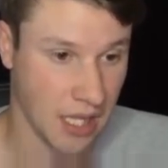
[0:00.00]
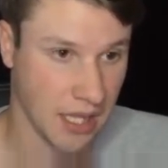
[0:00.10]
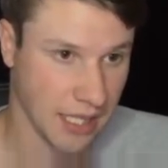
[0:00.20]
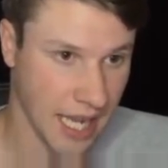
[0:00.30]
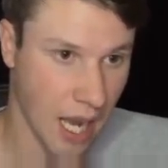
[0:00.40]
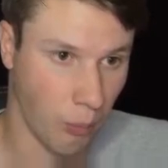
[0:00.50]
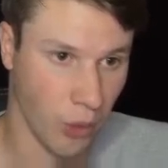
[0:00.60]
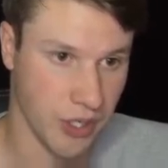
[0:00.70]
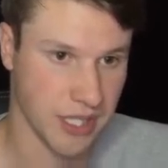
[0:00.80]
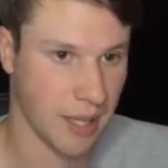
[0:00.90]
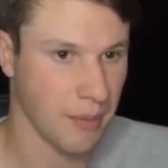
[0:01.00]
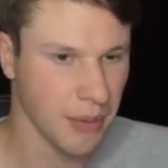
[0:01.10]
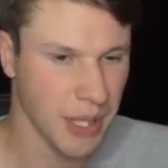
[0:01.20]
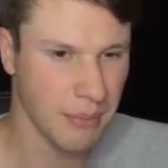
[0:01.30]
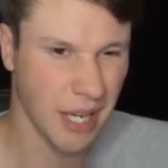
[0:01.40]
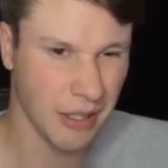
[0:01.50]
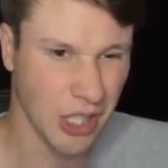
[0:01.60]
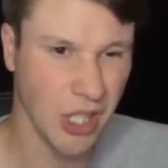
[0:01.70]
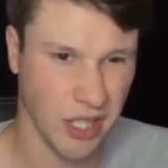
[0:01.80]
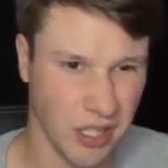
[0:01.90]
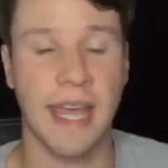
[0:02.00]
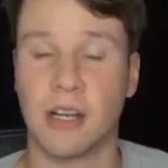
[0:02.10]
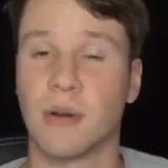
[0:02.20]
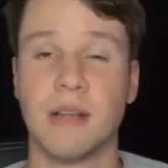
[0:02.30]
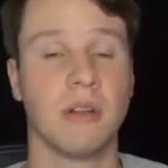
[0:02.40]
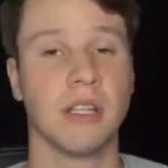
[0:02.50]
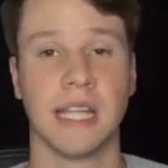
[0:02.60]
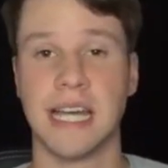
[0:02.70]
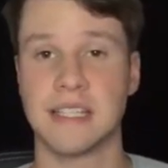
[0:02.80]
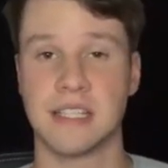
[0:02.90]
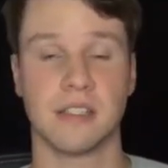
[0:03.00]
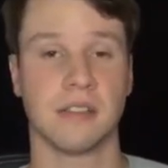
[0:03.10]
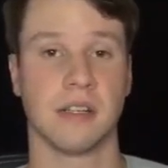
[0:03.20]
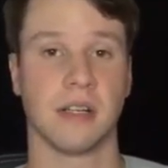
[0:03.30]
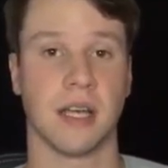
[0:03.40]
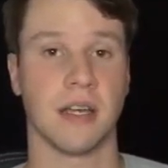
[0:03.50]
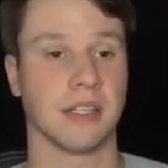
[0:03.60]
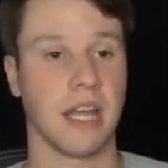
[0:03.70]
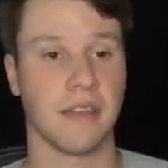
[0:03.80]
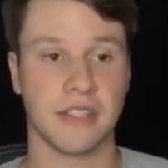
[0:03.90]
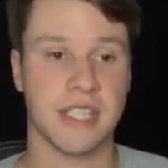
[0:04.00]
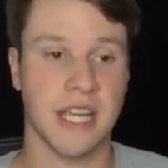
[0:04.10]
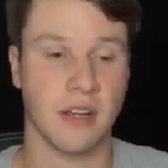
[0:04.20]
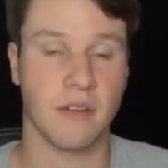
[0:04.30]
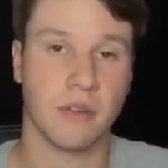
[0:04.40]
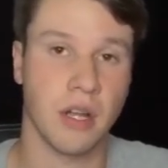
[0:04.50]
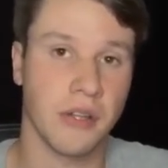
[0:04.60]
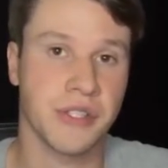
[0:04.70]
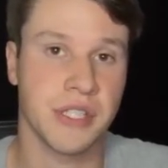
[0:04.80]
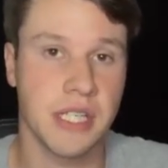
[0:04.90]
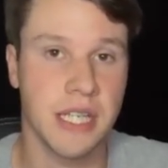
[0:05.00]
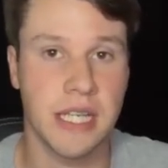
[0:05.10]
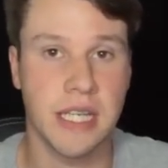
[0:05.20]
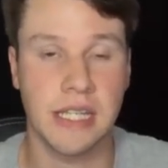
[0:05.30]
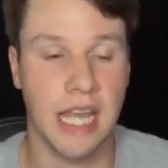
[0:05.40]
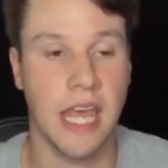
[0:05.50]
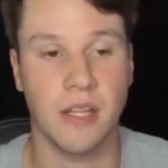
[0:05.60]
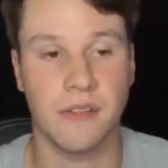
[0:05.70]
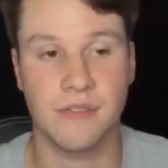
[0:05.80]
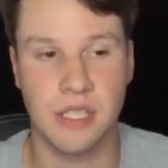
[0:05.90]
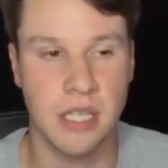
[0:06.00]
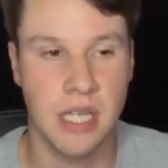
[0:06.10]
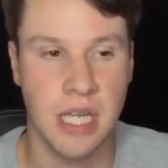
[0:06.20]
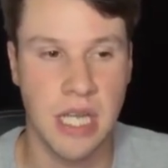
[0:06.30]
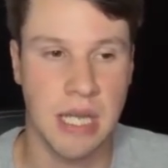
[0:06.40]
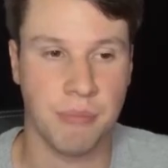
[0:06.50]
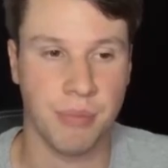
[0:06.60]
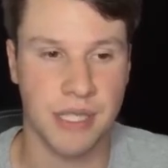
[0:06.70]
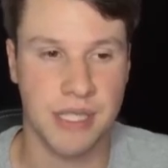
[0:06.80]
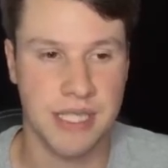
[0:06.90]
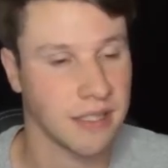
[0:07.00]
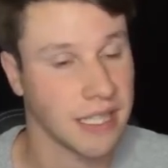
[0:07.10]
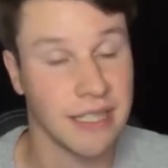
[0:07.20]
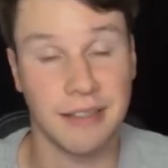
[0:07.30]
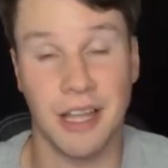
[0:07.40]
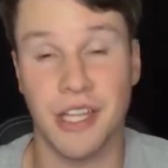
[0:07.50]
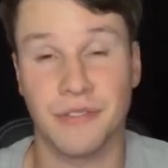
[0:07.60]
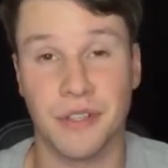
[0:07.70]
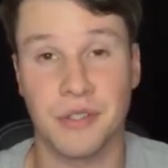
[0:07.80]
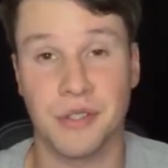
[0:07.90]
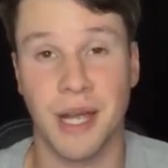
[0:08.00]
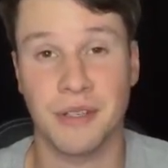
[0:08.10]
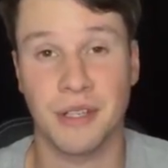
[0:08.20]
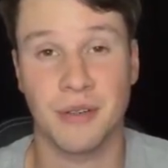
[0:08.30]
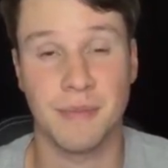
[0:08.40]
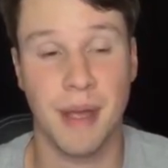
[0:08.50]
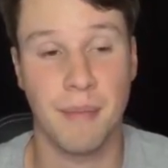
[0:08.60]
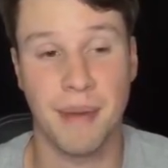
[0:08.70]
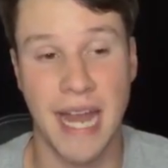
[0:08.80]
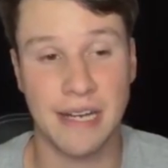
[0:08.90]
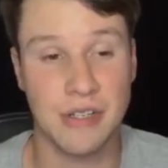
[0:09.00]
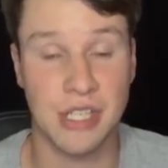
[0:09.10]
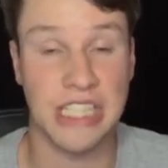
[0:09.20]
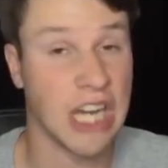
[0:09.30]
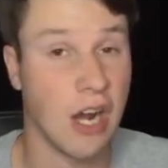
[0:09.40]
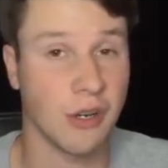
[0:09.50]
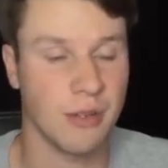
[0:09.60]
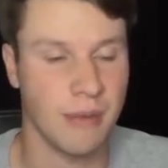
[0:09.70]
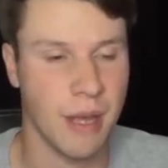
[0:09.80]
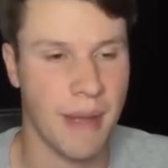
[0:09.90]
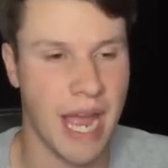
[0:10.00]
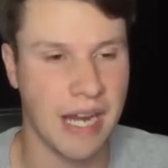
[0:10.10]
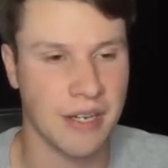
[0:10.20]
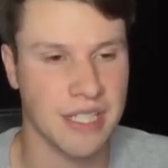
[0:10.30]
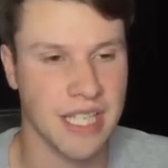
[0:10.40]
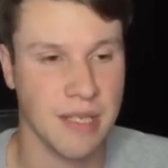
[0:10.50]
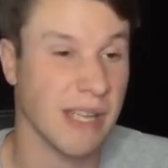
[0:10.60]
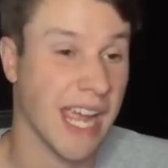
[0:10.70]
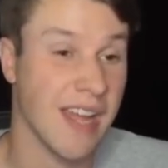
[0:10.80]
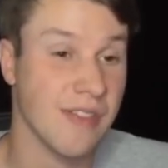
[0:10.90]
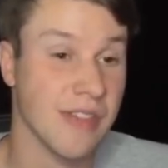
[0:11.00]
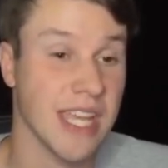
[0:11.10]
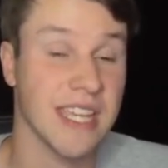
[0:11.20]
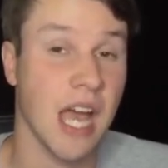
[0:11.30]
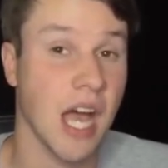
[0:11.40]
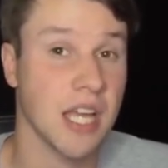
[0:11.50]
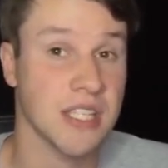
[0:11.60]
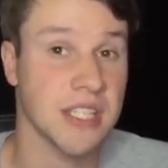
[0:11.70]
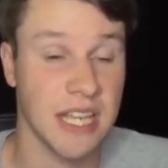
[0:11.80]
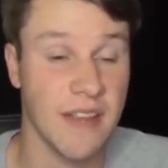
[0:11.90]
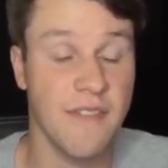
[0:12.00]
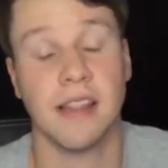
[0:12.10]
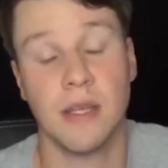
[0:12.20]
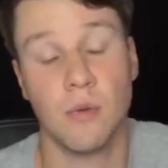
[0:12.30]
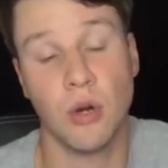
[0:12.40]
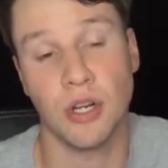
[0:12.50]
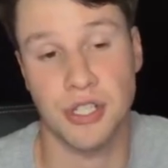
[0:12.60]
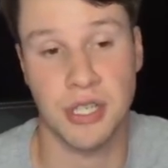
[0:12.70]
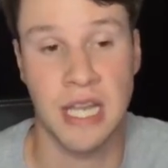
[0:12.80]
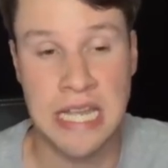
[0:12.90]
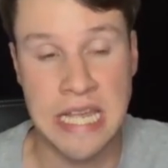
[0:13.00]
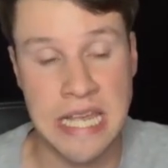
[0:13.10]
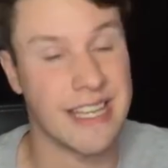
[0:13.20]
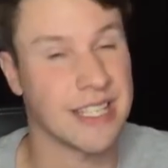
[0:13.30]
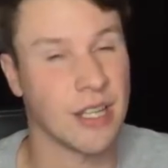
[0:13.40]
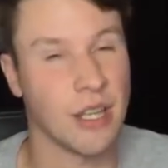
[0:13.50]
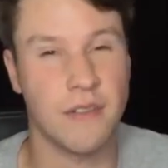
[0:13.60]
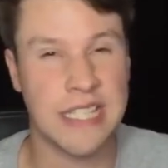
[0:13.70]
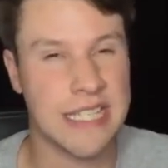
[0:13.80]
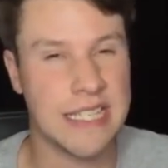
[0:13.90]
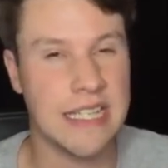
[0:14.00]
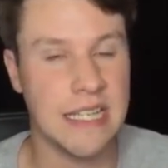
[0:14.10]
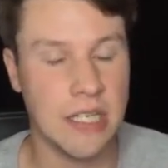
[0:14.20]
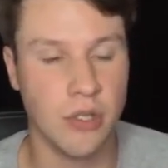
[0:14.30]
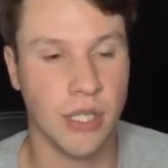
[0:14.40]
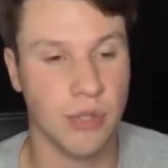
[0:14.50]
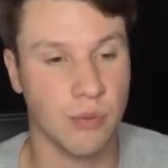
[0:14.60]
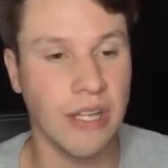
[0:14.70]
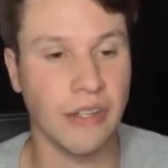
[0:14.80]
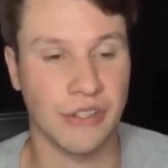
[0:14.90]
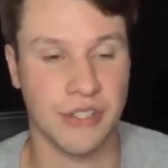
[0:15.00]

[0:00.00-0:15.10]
The Cowboys, I'm going to put them down to good. They had a great run last year. They got the 2nd overall seed in the NFC. But again, lost first round to the Green Bay Packers, a young Green Bay Packers team, and they got significantly worse. They still have a CD issue as well.